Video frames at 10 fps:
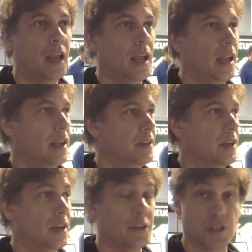And
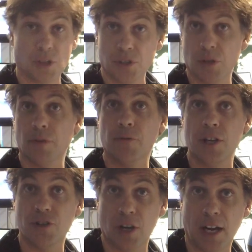there's also a
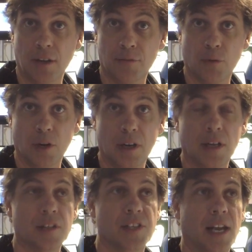free trial for it.
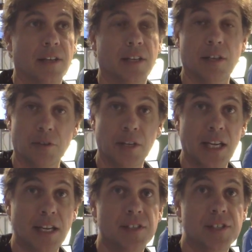It's at
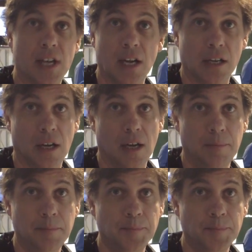killerkeys.com.